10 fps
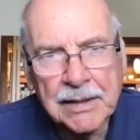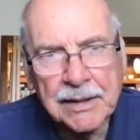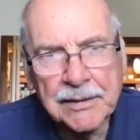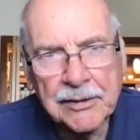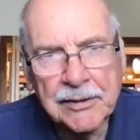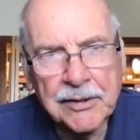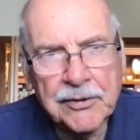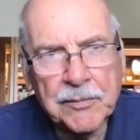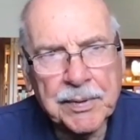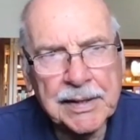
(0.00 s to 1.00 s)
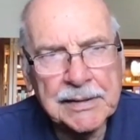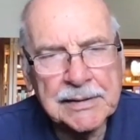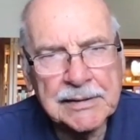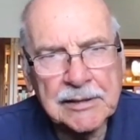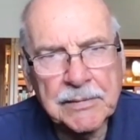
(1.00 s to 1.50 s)
There are other
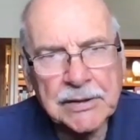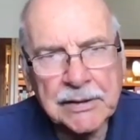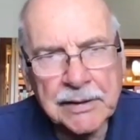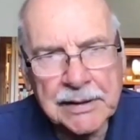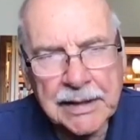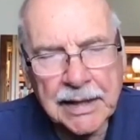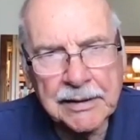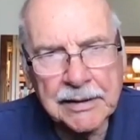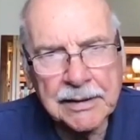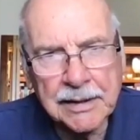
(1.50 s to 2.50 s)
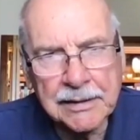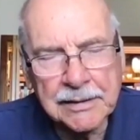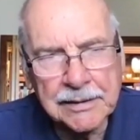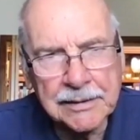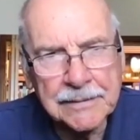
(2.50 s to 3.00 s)
places in Madera Canyon
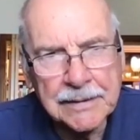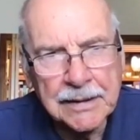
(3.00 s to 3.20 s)
that